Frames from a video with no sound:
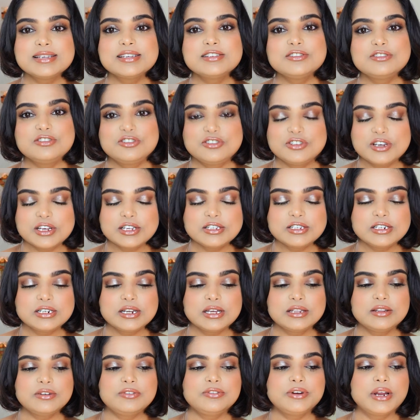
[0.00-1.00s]
is just
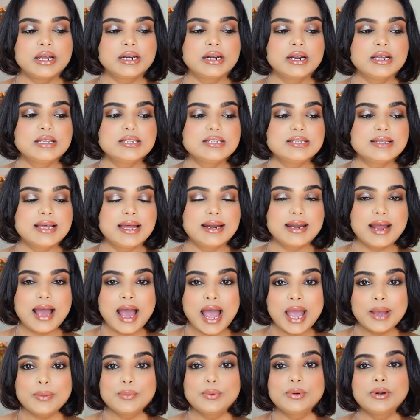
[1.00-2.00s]
another fragrance that
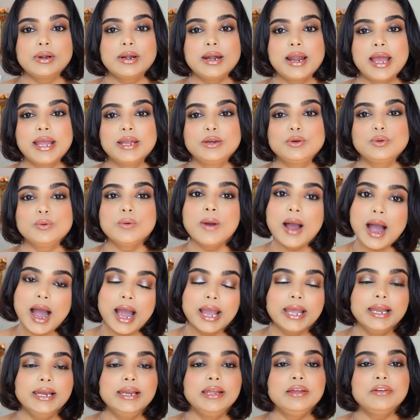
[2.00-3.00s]
I would like to
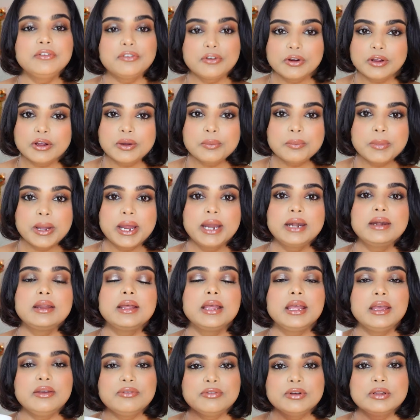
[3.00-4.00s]
highly recommend,
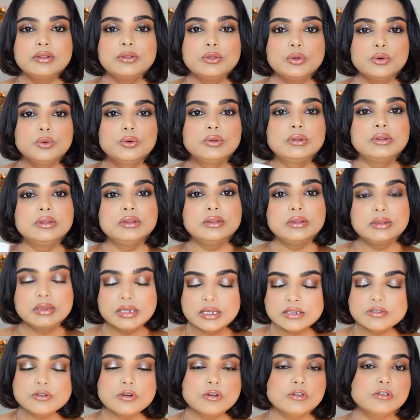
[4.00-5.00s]
even though
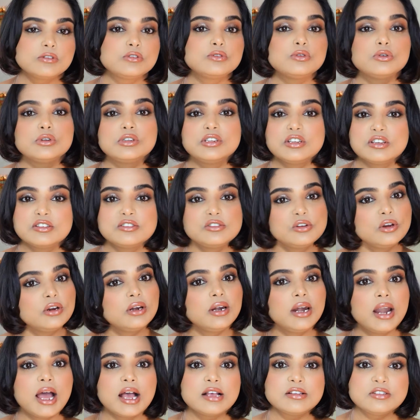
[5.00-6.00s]
this also does not
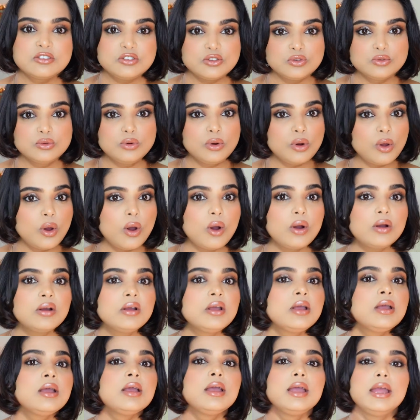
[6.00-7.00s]
last too long.
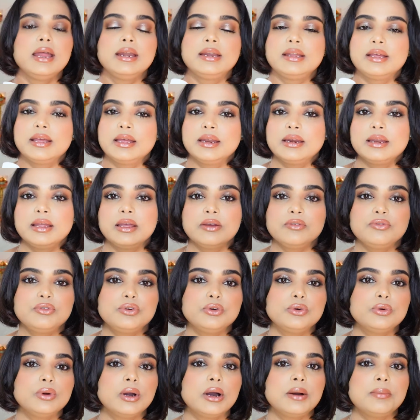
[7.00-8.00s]
It can give
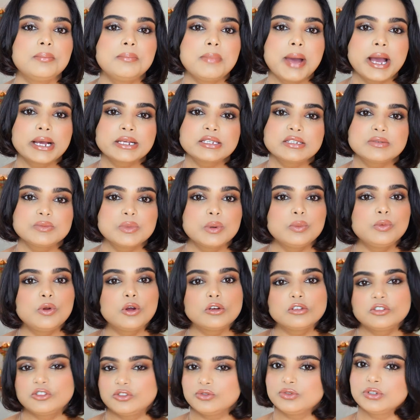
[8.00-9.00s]
you a maximum
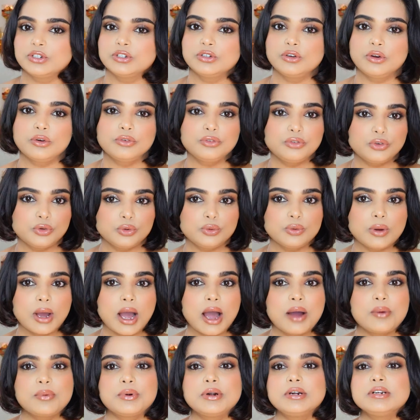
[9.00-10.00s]
longevity of 2
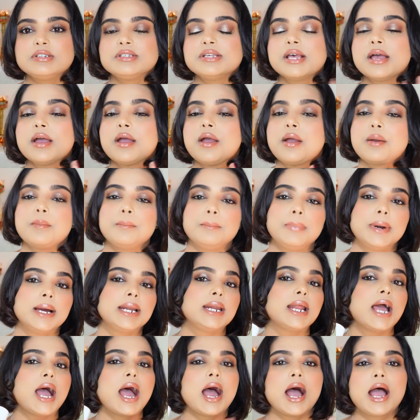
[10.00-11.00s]
hours,
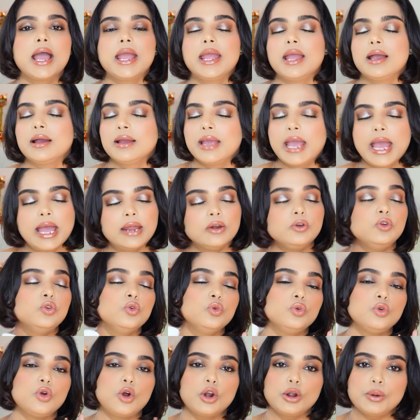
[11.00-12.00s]
but I again do
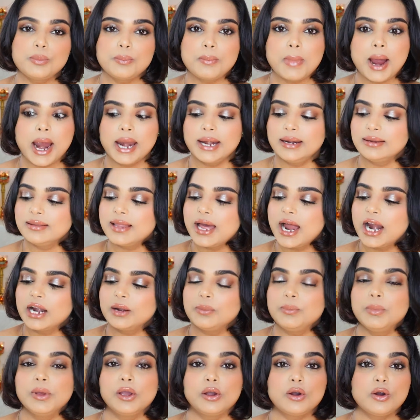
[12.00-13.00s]
not mind
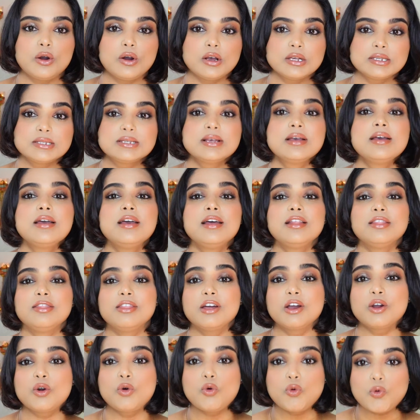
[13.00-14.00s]
that, because
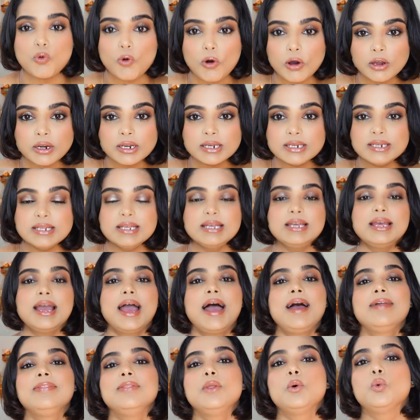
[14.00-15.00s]
the quality
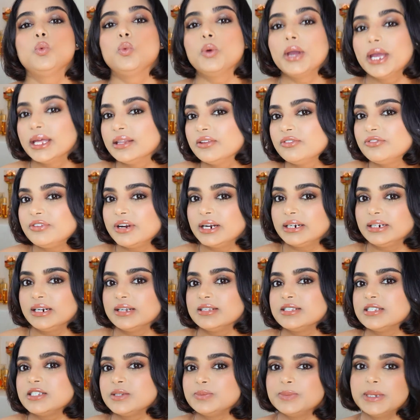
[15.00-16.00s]
and the way the
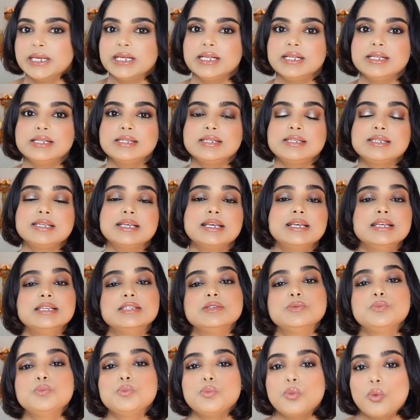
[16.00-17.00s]
fragrance smells
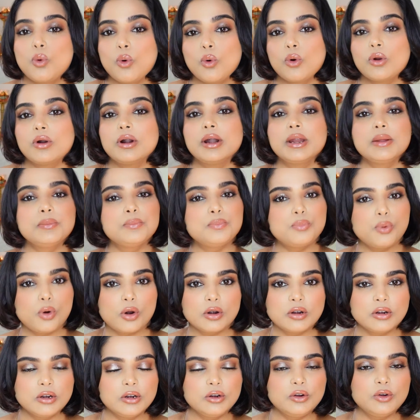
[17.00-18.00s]
is more
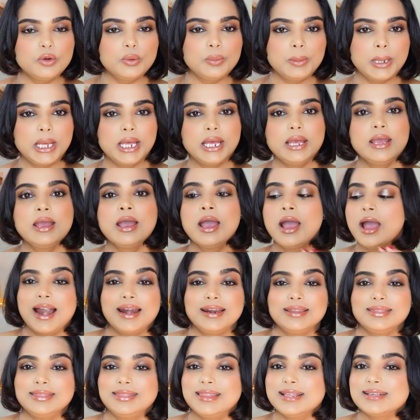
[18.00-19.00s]
important to me.
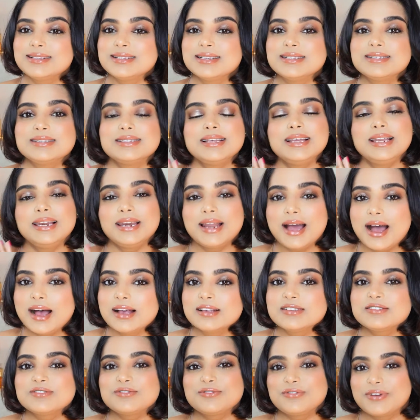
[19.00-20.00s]
And this is the
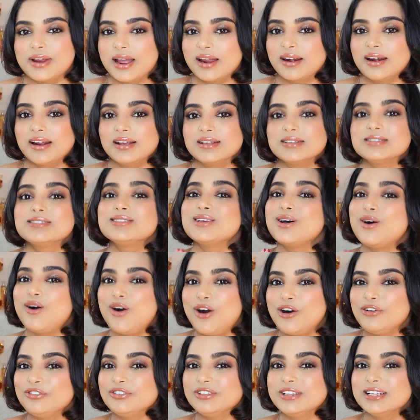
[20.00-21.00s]
last fragrance
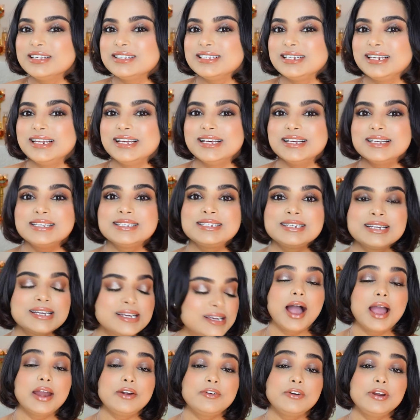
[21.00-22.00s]
of this list.
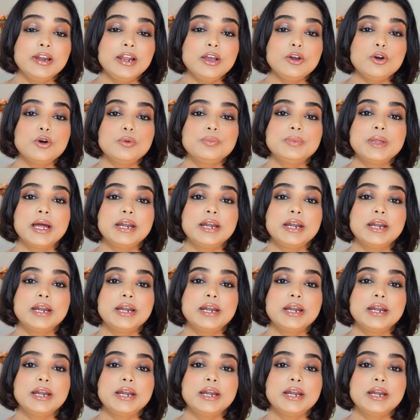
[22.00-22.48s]
I really hope